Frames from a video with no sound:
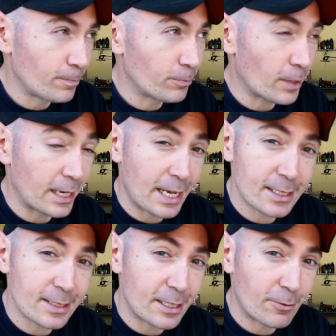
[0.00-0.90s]
My guess
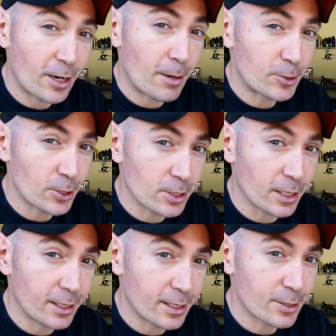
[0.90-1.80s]
is that for amateurs
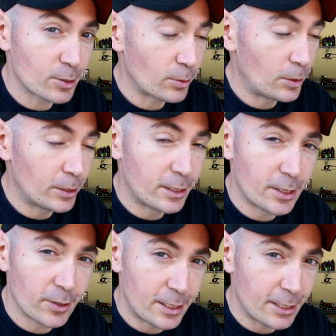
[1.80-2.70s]
like us, we wouldn't
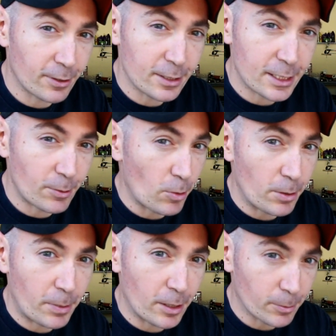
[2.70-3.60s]
know the difference and we
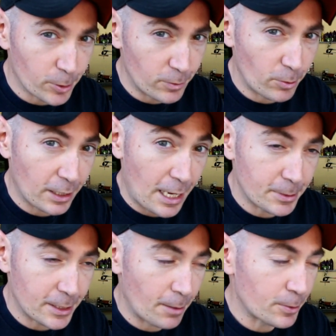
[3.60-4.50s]
wouldn't be able to prove it with lap
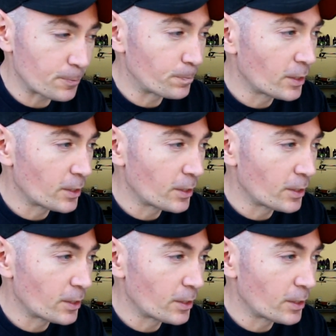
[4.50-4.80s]
times.